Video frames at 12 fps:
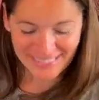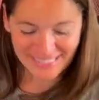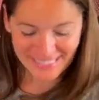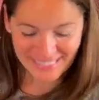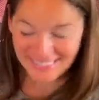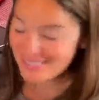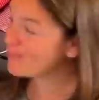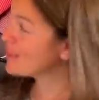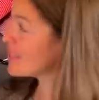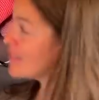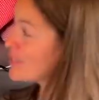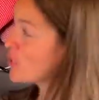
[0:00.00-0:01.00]
What
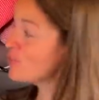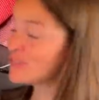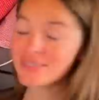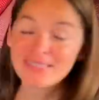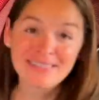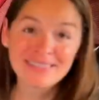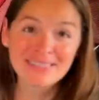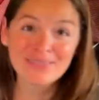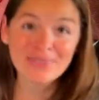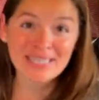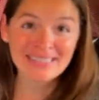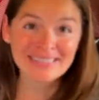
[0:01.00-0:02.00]
I discovered is that
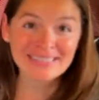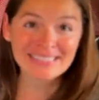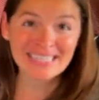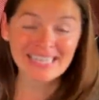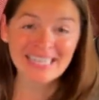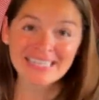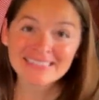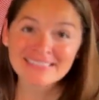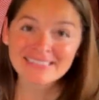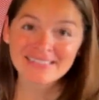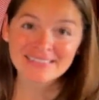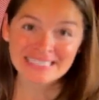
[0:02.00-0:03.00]
you can
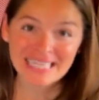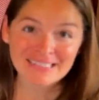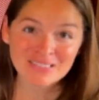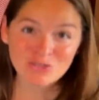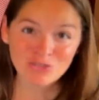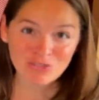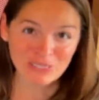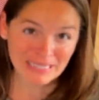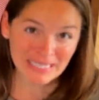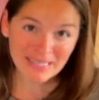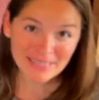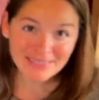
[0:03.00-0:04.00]
select Celsius or
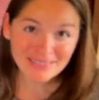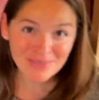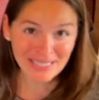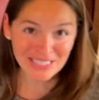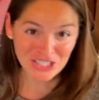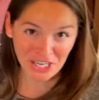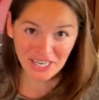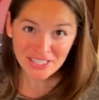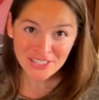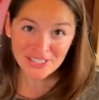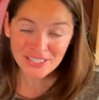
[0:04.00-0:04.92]
Fahrenheit. You can change.